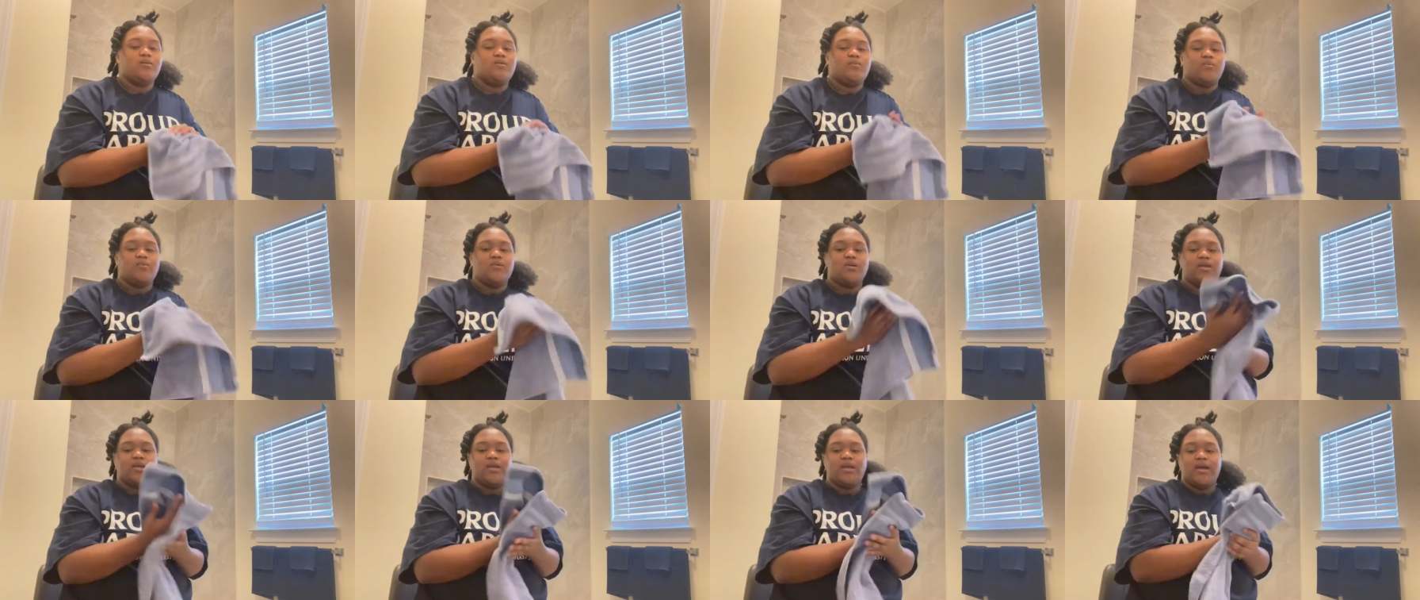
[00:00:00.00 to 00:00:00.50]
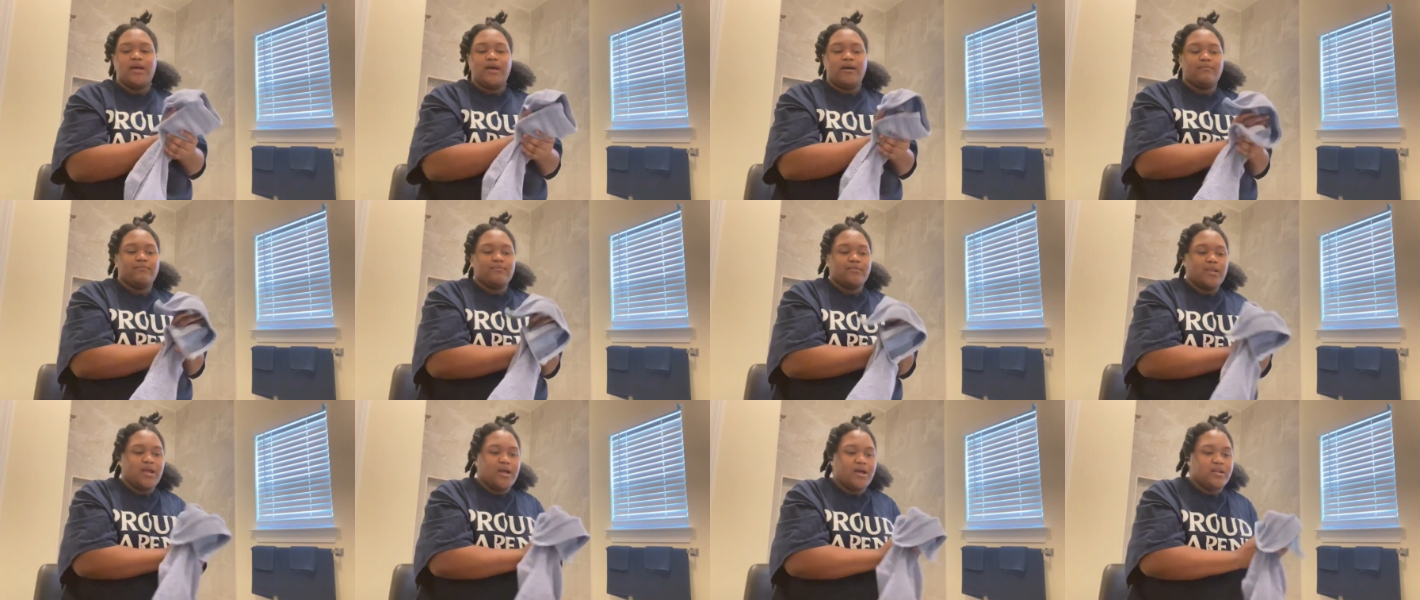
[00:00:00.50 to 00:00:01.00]
we have
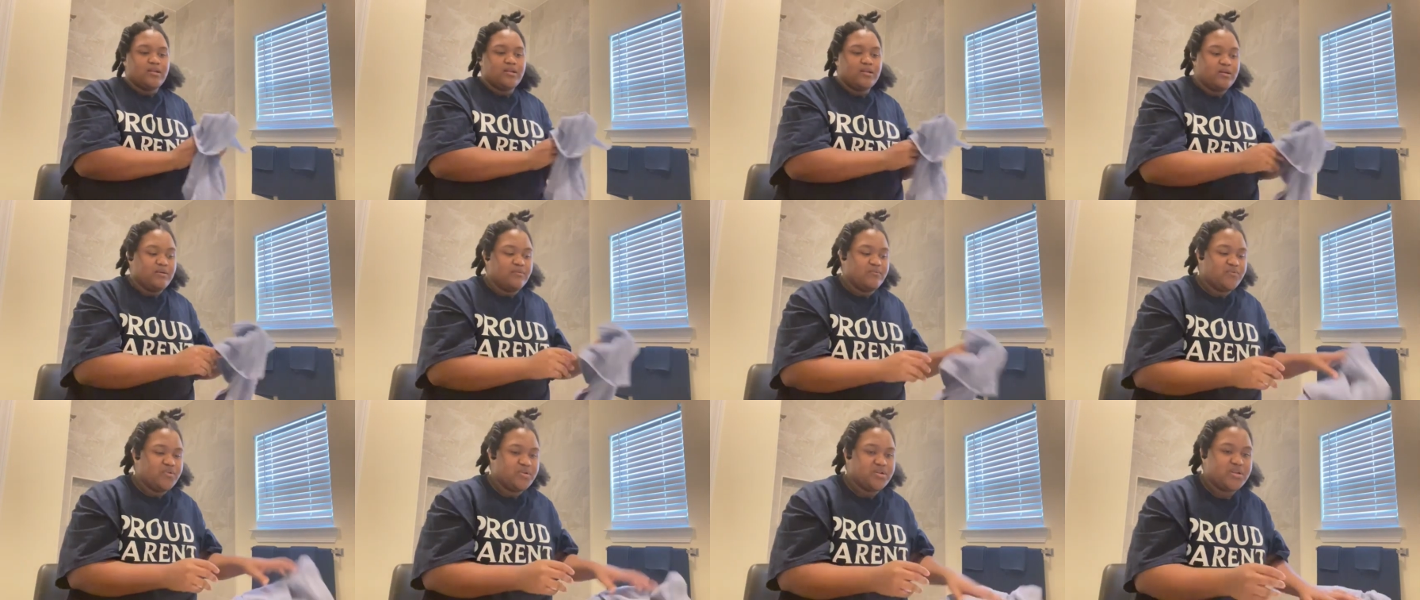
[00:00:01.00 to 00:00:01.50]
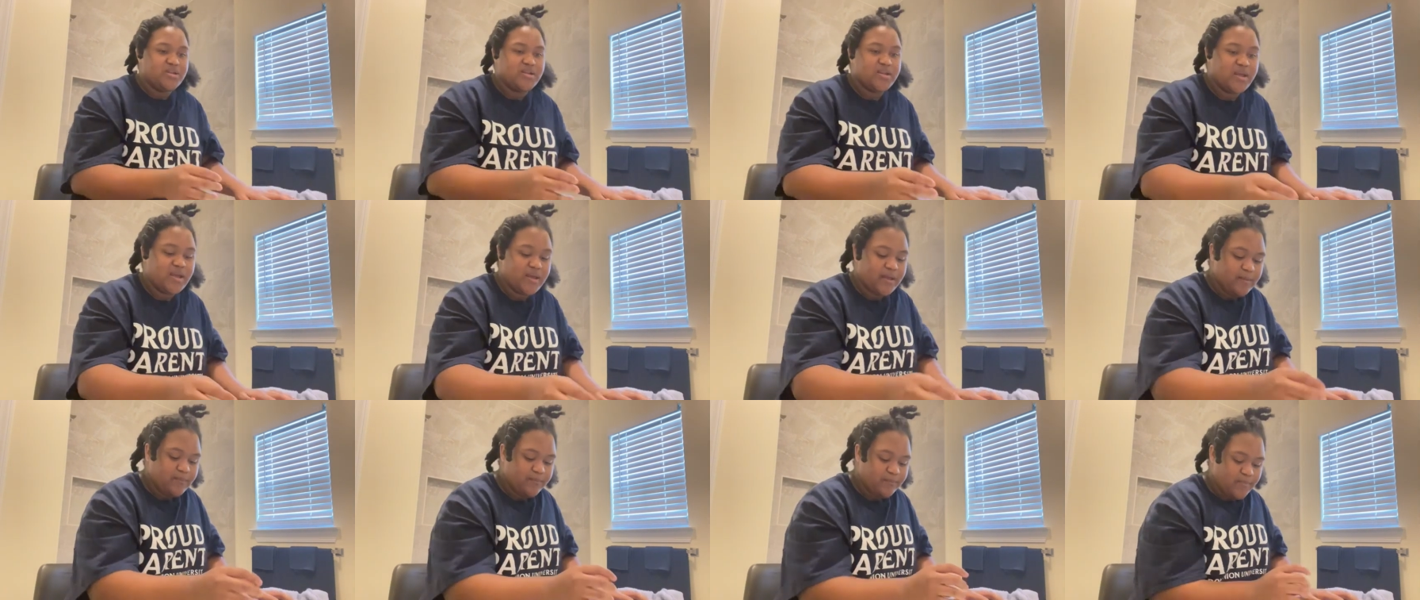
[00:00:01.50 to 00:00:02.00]
lined up for
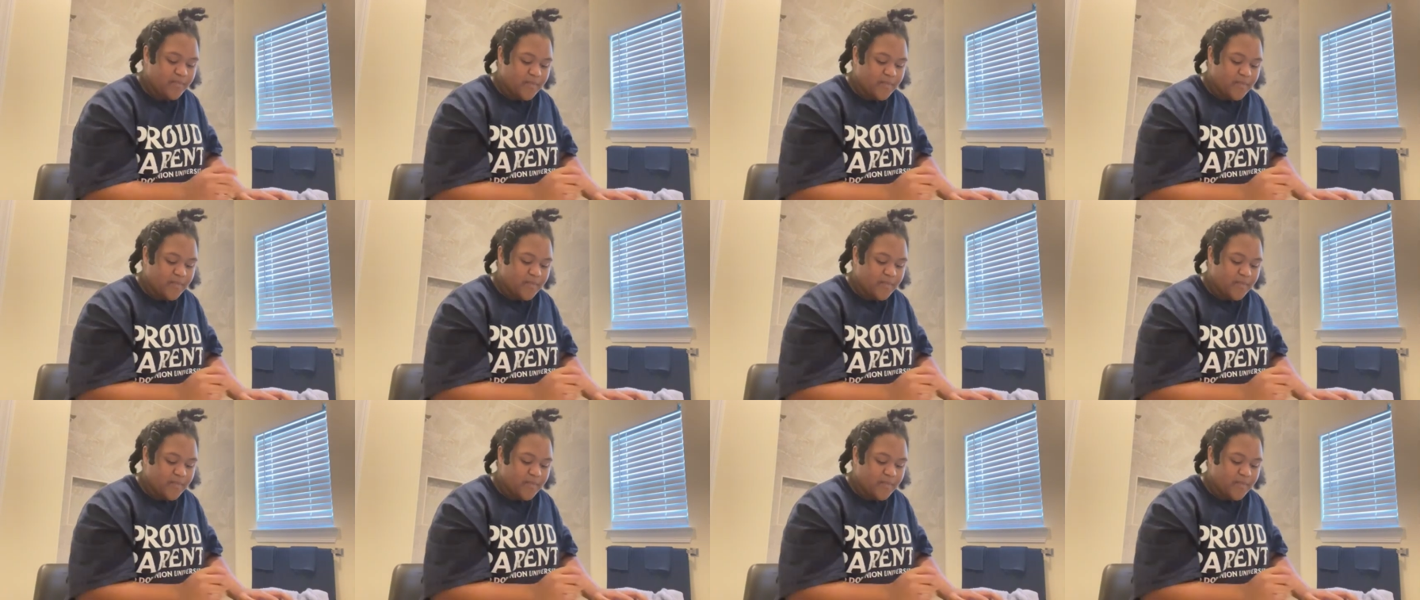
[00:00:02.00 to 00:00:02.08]
today.